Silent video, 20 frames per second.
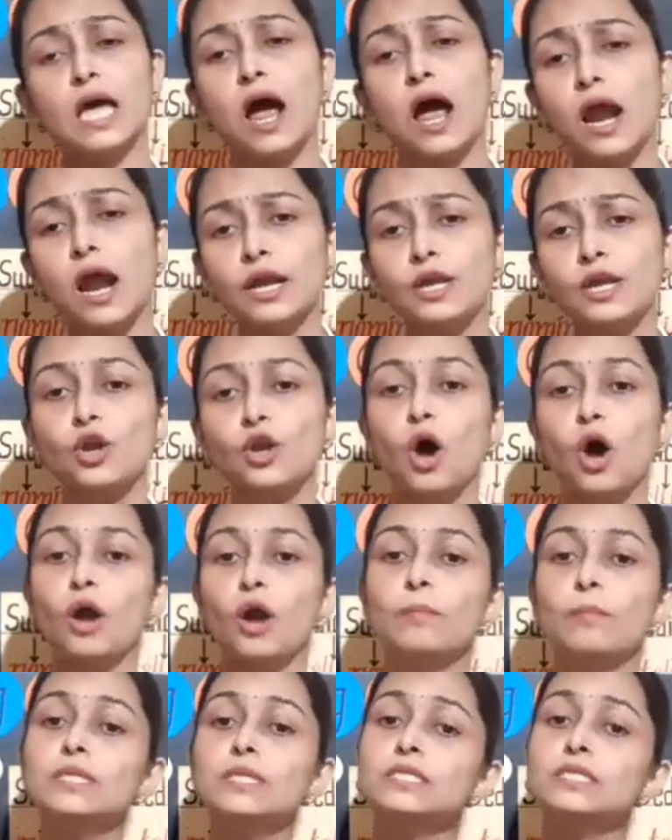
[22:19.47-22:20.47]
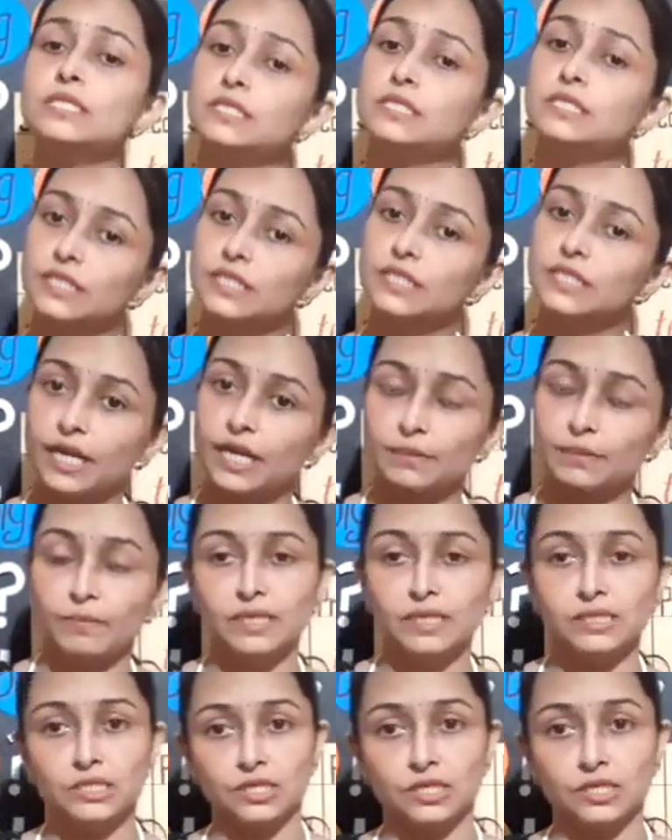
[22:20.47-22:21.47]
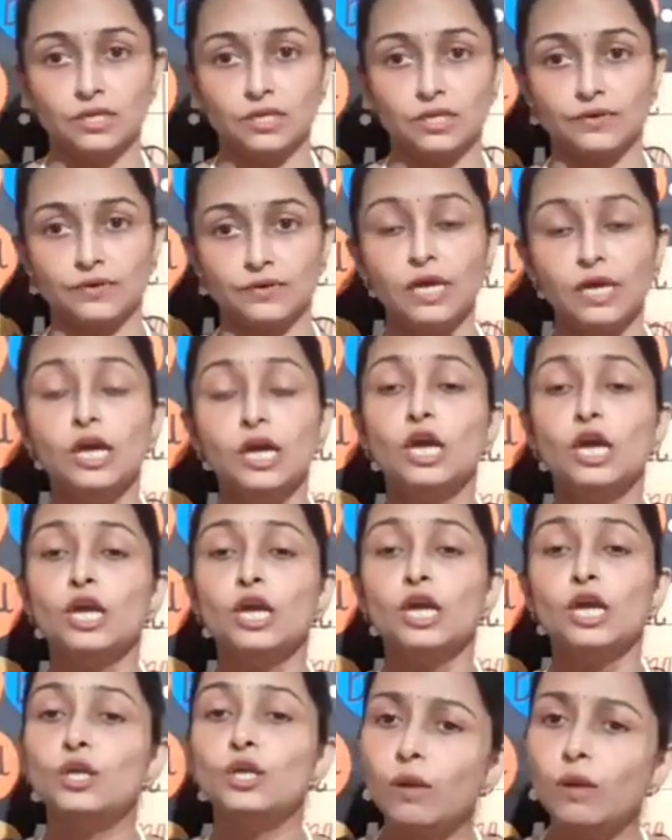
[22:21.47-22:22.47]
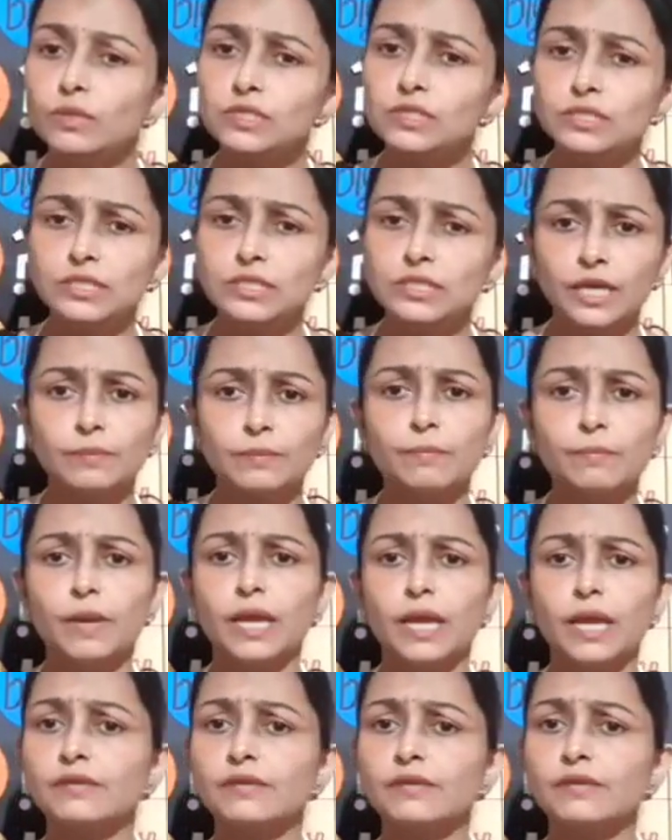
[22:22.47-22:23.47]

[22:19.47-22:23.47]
are normal statement, children. Normal statement, for